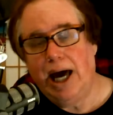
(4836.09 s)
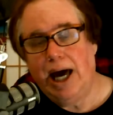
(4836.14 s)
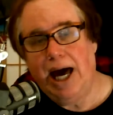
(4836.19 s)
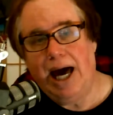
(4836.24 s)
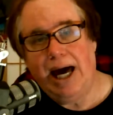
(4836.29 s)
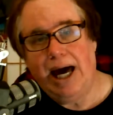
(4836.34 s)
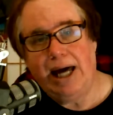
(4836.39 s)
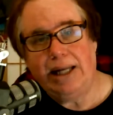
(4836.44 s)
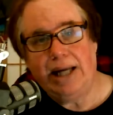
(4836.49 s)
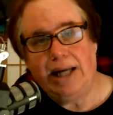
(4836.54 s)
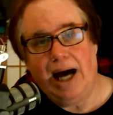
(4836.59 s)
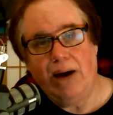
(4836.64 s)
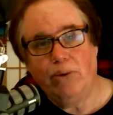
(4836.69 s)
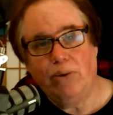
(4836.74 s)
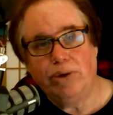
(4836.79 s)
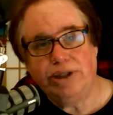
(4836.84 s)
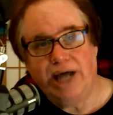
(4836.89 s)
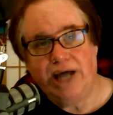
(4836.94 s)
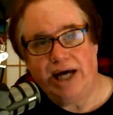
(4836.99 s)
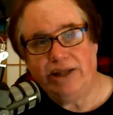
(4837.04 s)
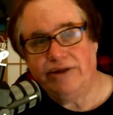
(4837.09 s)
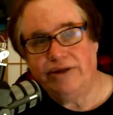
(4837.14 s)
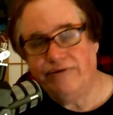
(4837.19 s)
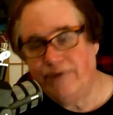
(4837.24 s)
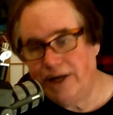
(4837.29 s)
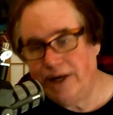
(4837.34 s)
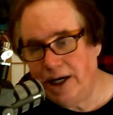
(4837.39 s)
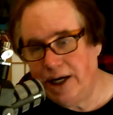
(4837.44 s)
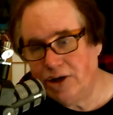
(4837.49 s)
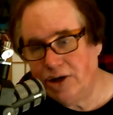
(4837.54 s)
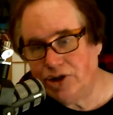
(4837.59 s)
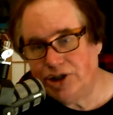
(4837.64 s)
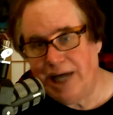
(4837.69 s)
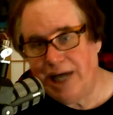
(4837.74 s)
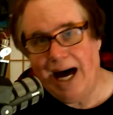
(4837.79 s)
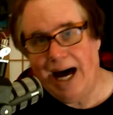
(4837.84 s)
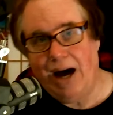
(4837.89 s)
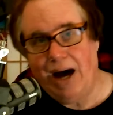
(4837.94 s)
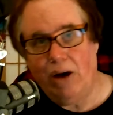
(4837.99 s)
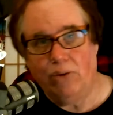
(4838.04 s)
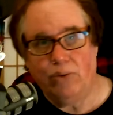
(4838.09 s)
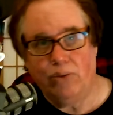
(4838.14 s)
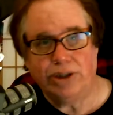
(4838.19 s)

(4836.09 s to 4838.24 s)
and I would take the videos down.